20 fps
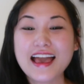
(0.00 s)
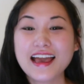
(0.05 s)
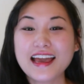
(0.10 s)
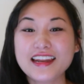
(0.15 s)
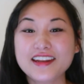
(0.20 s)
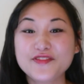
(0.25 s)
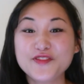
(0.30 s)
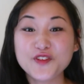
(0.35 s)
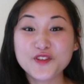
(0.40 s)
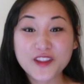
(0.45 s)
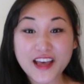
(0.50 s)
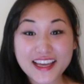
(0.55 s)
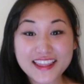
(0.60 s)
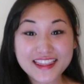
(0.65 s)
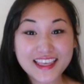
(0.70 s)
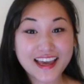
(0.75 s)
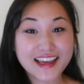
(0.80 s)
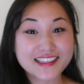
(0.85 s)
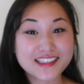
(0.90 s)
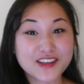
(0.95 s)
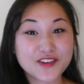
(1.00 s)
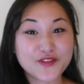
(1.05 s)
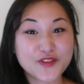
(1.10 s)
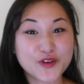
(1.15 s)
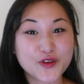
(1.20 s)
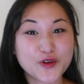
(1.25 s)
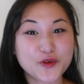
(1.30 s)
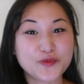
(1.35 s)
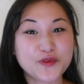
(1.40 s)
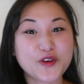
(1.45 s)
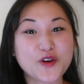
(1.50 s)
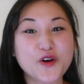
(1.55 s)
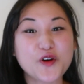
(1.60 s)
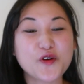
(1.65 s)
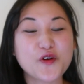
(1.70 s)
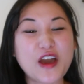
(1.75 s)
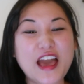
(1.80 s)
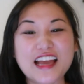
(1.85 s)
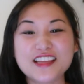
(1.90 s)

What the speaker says: And if you like the idea of the Gumiho